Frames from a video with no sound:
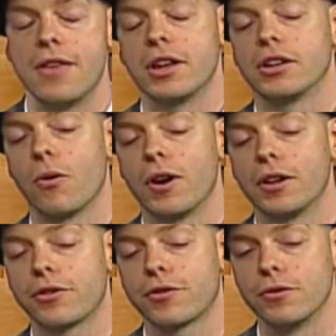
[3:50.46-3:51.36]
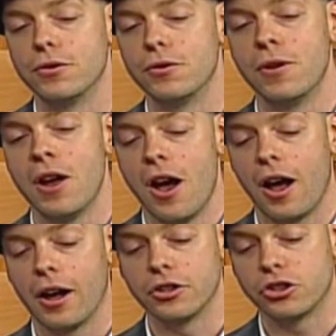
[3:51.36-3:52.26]
and then going through
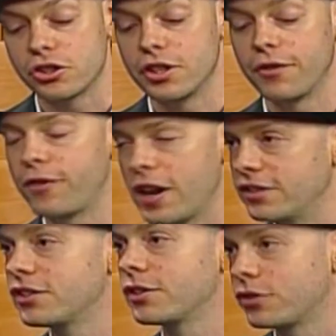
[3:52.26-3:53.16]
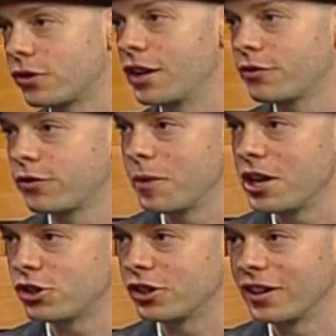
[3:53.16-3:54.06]
just the phases of
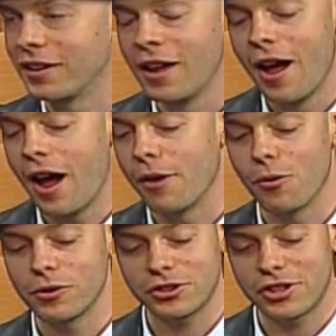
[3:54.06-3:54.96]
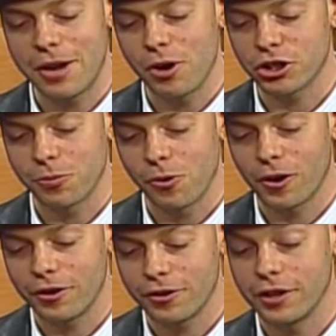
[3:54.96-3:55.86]
transformation. And I won't say much
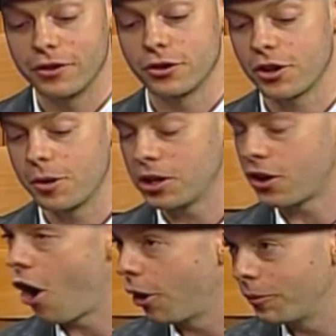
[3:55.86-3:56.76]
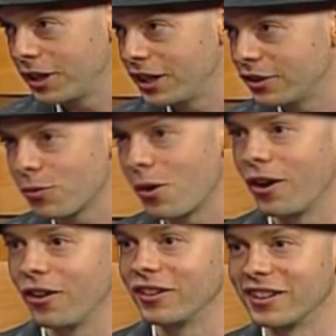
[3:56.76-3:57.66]
more other than there's going to be comedy as
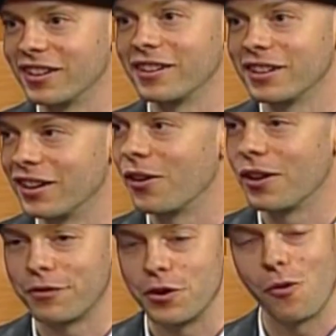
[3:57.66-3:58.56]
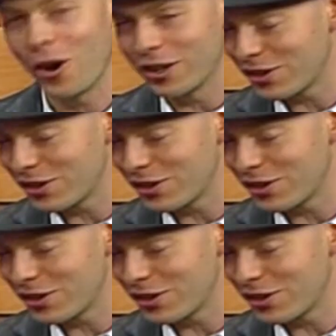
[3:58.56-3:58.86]
well. Yeah. And you know, if you